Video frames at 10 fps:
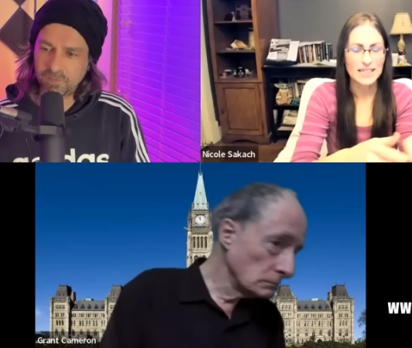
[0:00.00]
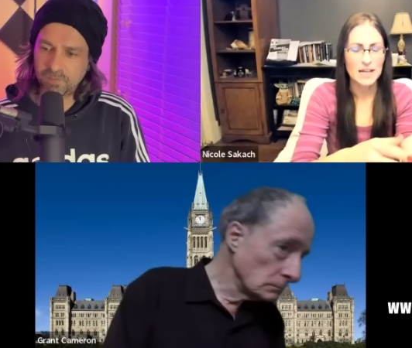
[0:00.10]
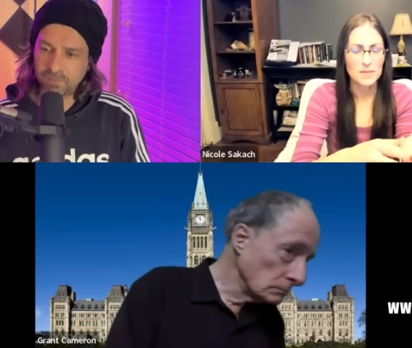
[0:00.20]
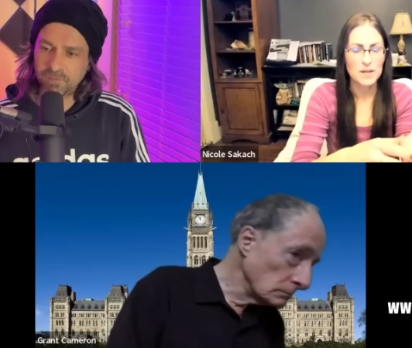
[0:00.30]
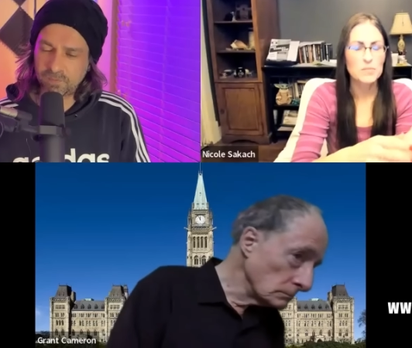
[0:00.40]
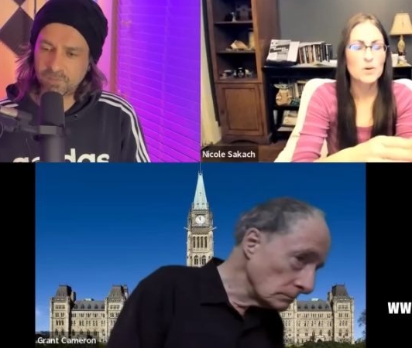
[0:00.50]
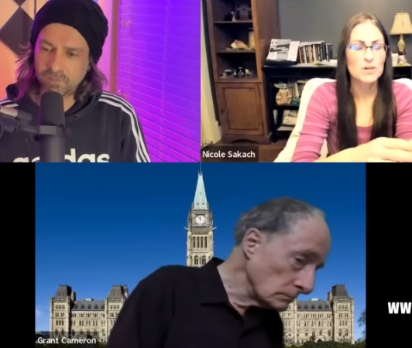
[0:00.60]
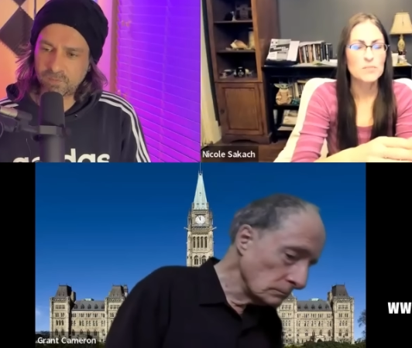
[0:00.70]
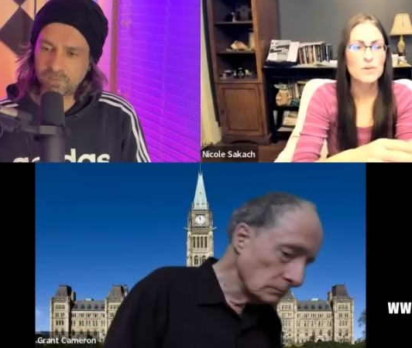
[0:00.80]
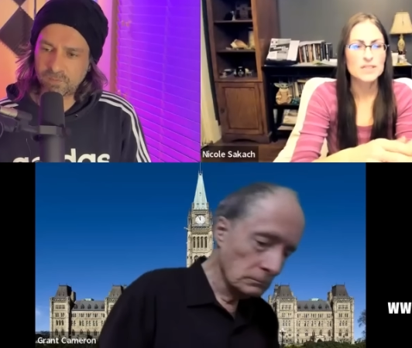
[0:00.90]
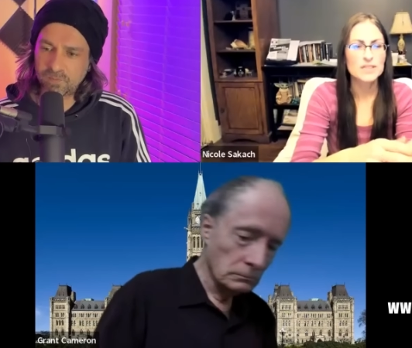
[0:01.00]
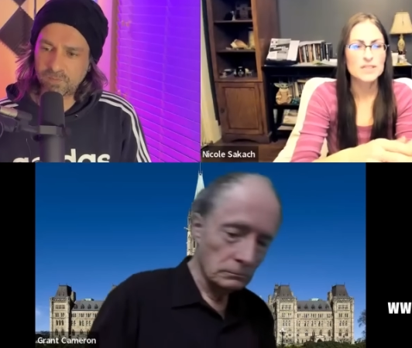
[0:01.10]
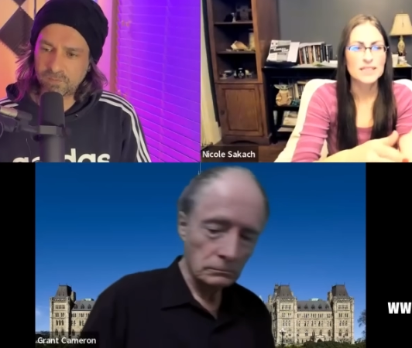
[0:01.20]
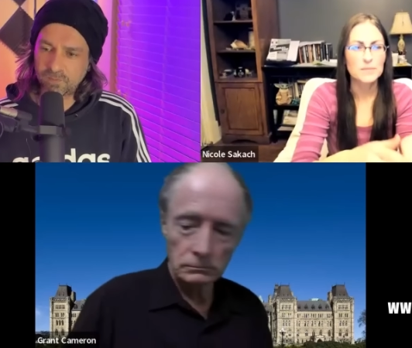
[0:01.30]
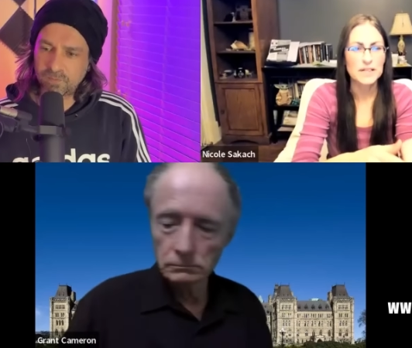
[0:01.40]
Speaker 1: come up more and more
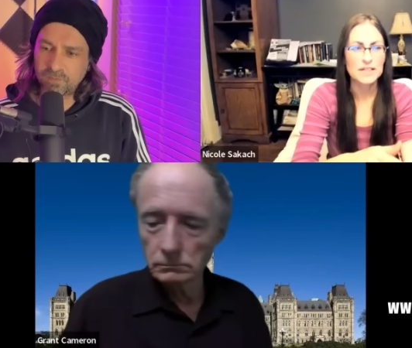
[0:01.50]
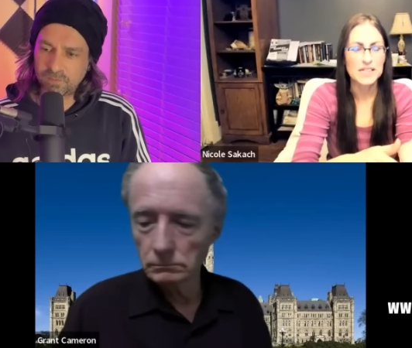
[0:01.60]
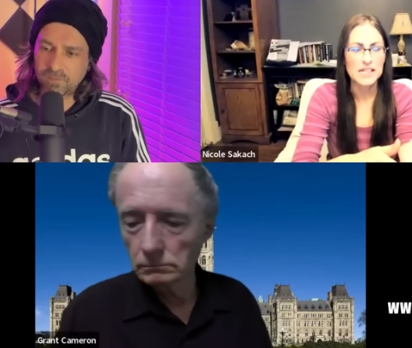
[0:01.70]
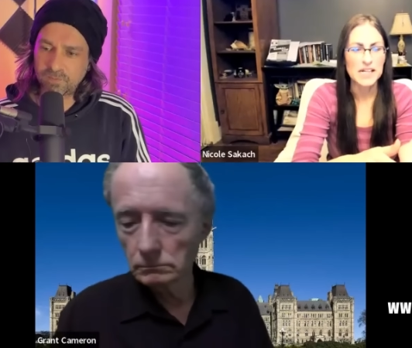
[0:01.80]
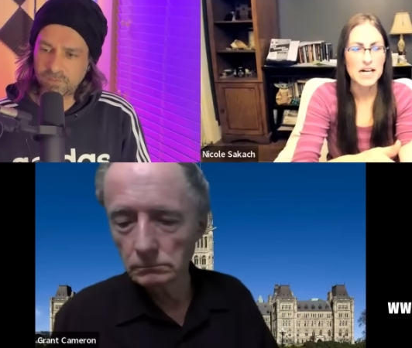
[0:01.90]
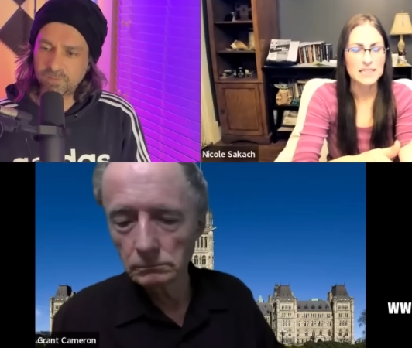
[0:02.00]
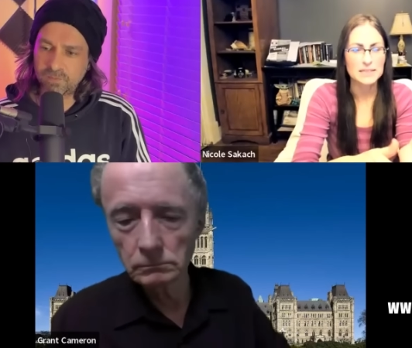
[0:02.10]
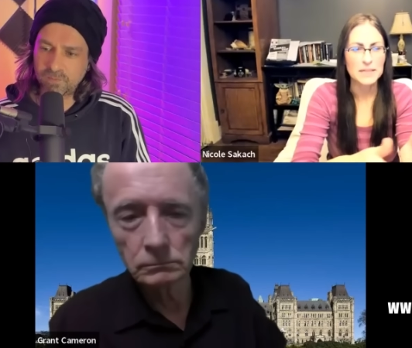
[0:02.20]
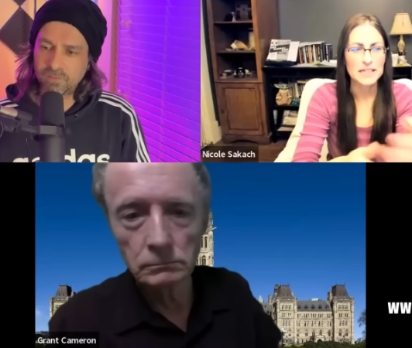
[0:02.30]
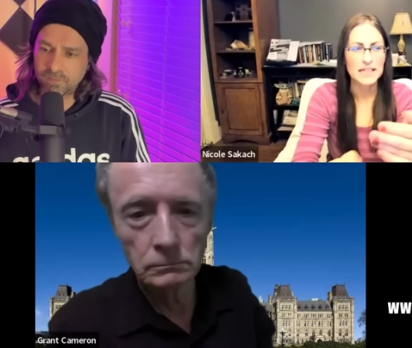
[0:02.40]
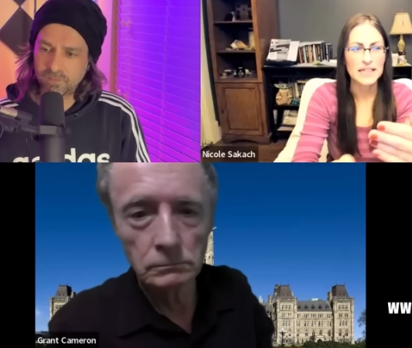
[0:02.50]
since American Cosmic